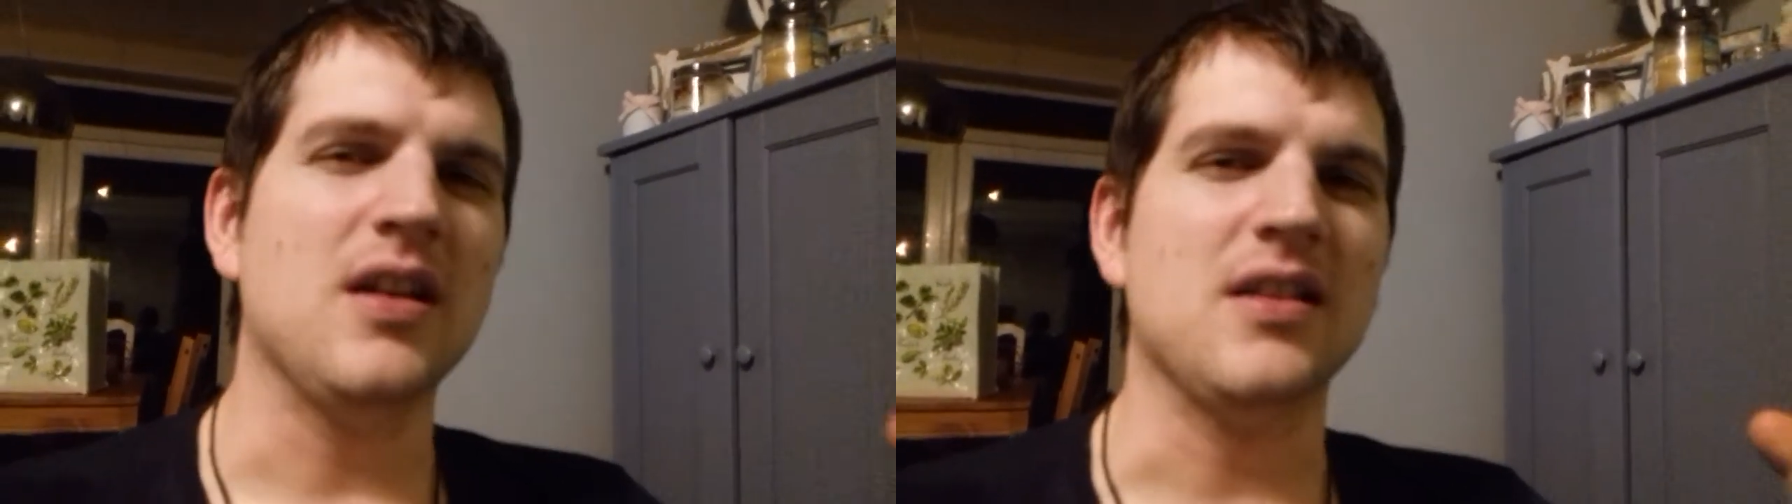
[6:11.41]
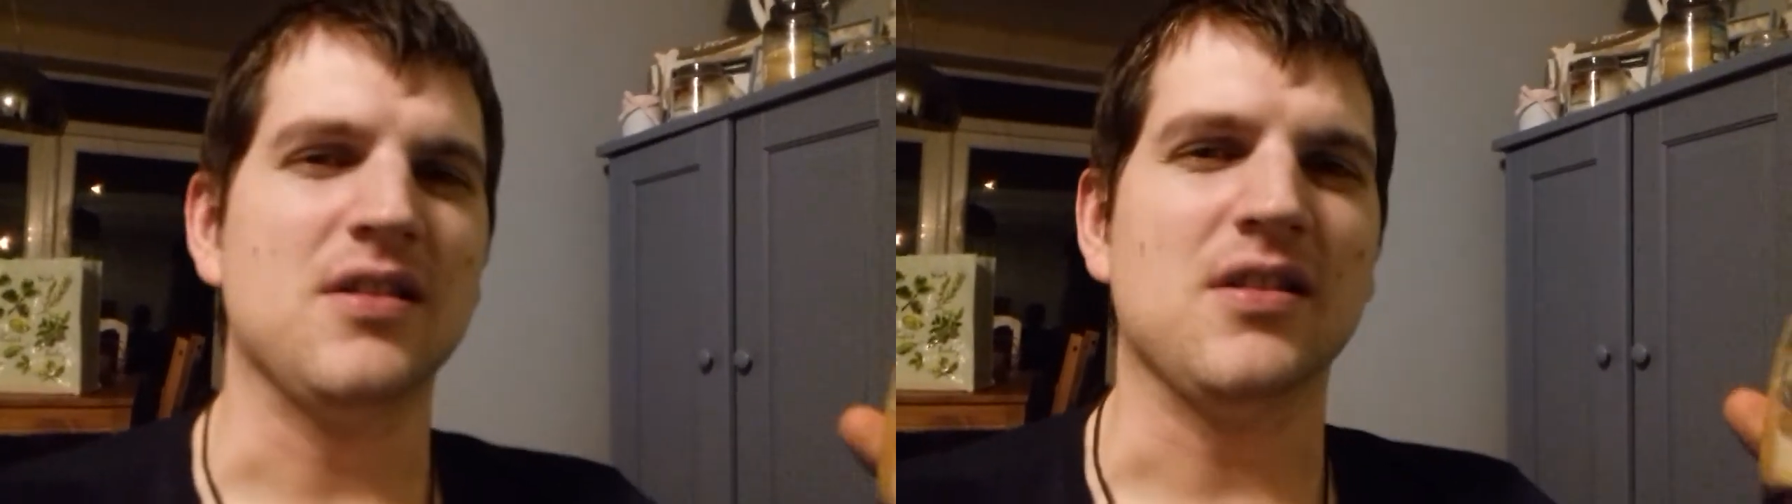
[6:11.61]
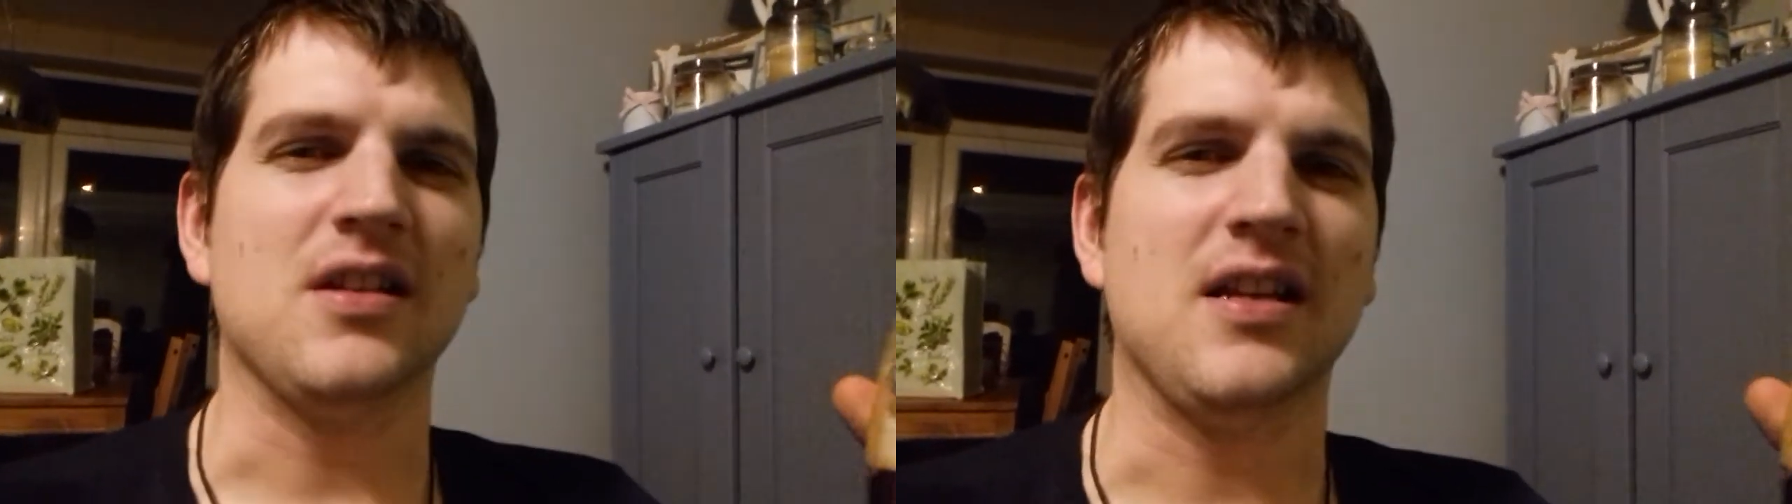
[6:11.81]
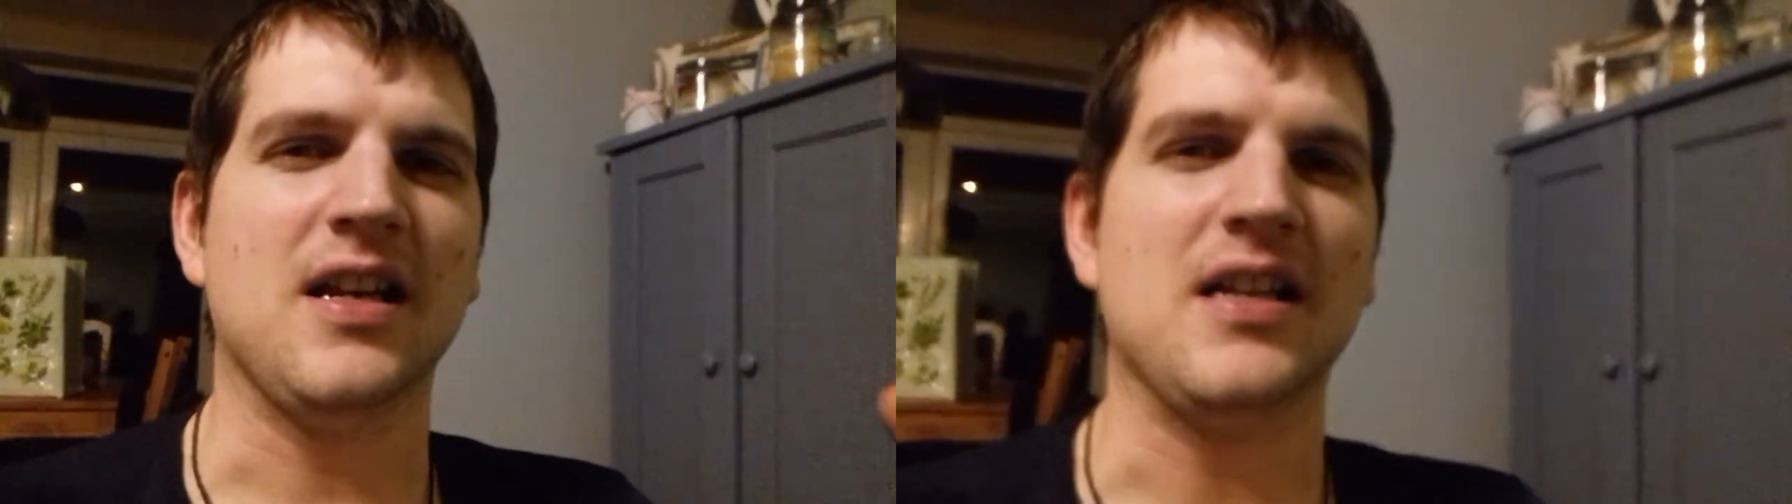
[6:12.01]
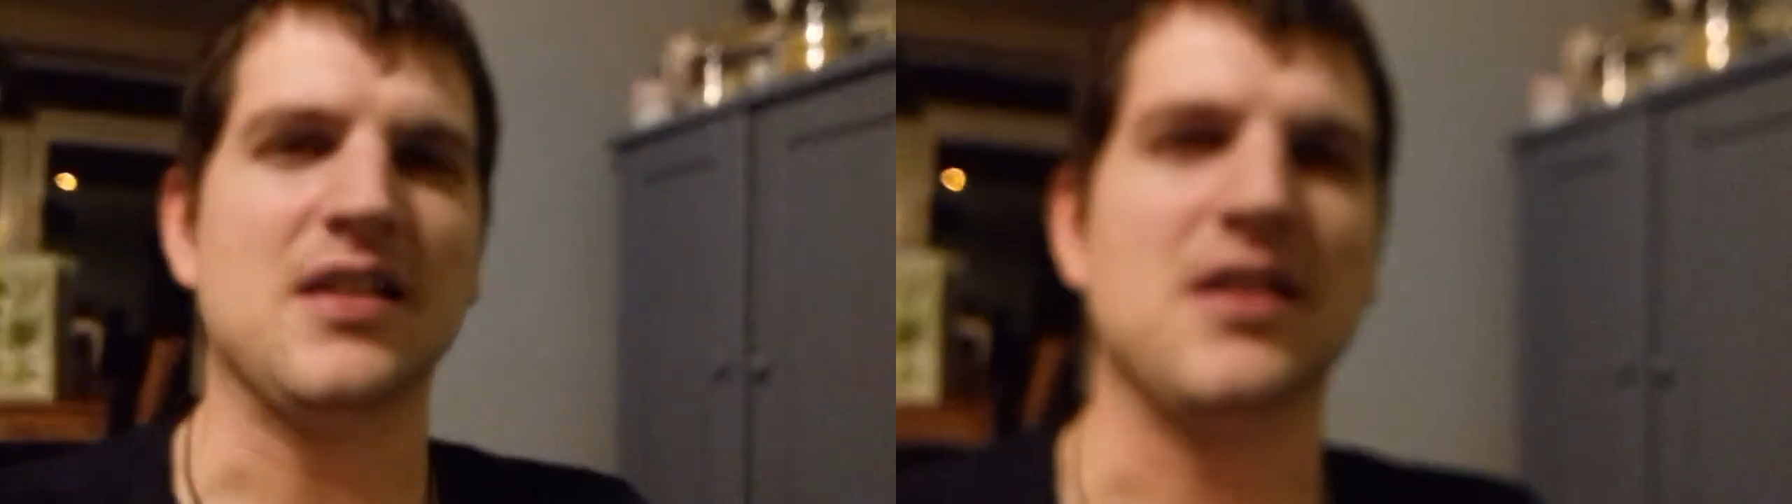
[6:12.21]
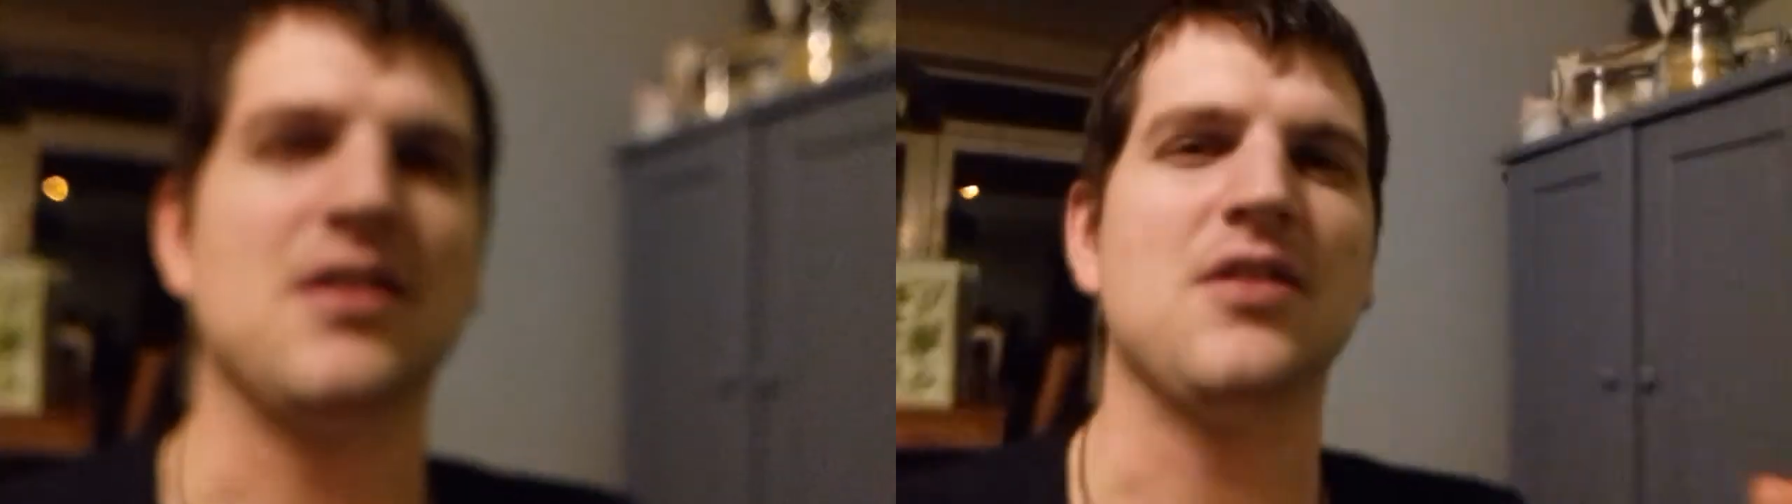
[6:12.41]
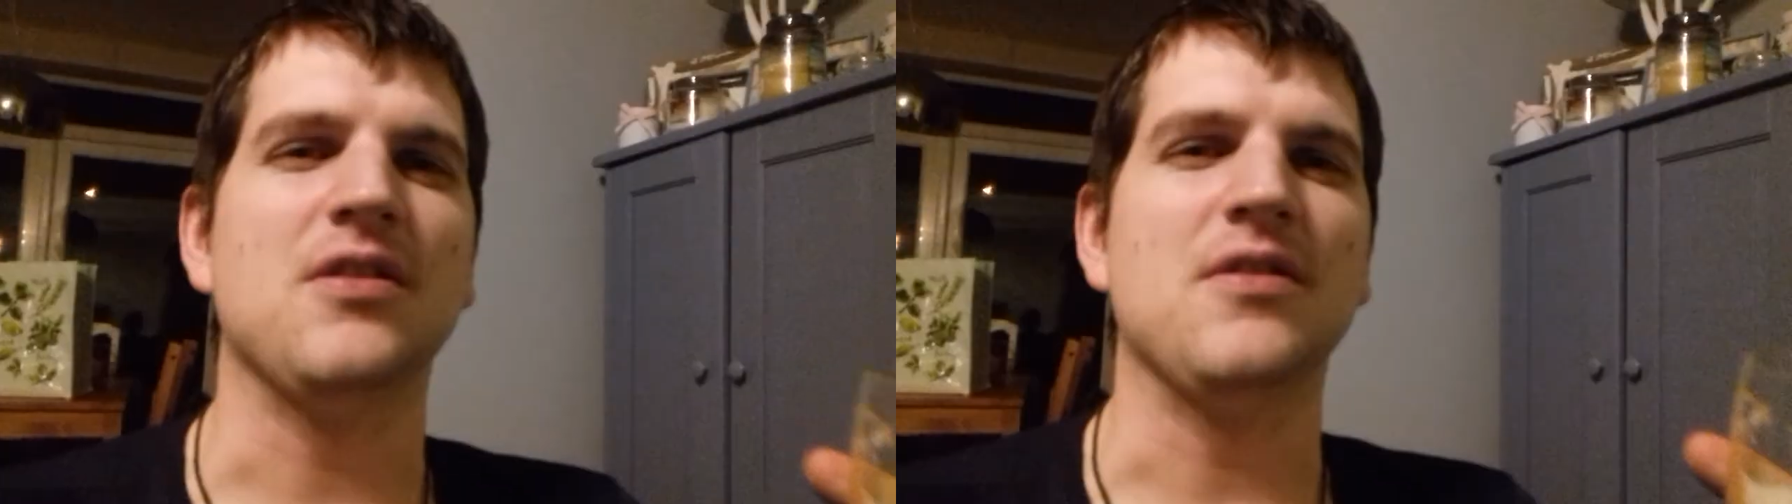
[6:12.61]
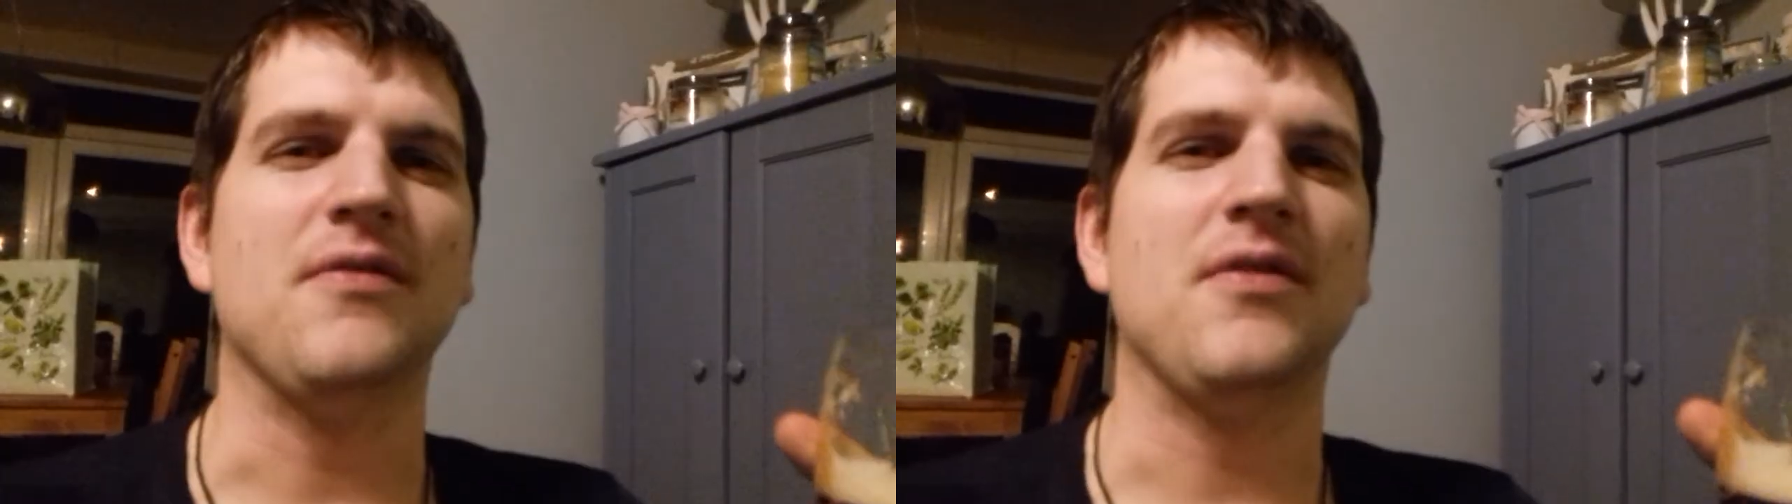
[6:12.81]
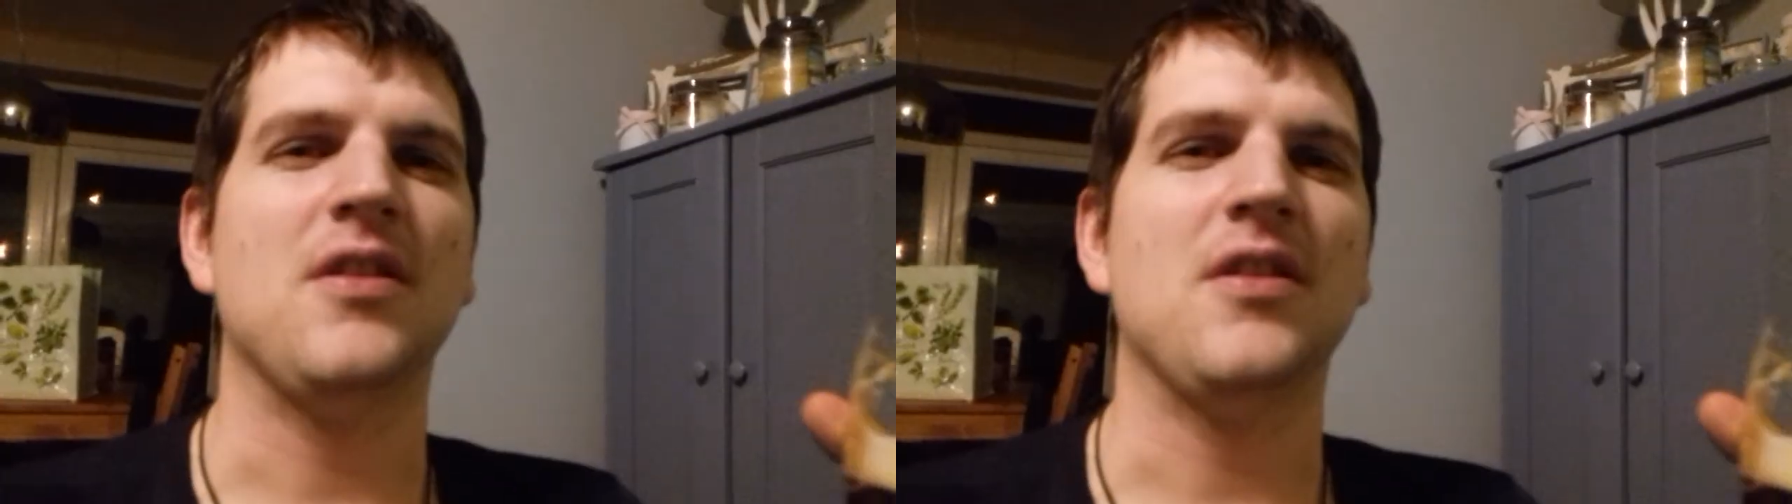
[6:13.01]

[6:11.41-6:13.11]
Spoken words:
It's just a nice sort of